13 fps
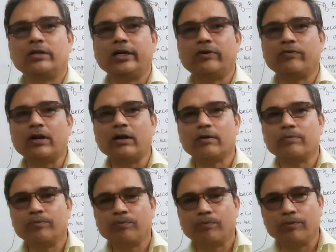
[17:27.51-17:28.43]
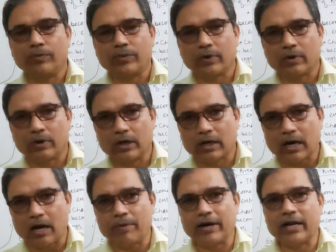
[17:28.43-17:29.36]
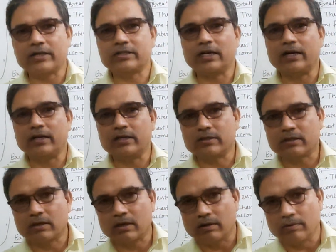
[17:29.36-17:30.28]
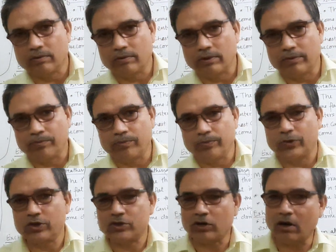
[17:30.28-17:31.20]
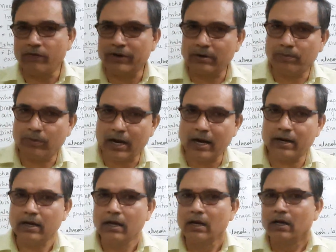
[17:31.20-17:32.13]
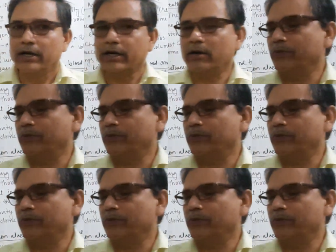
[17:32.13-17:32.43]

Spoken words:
It will carbon dioxide is dissolved in blood. It